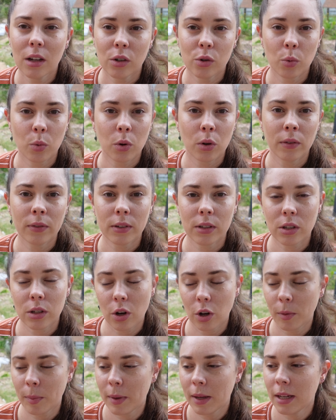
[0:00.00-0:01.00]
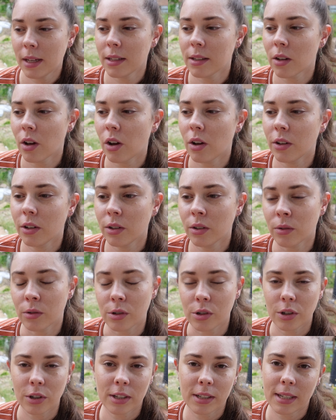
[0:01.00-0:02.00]
dwarf snow peas on, or
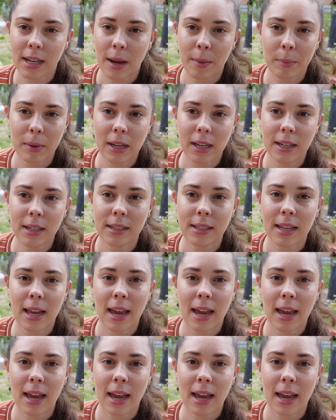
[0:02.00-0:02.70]
sugar snap peas,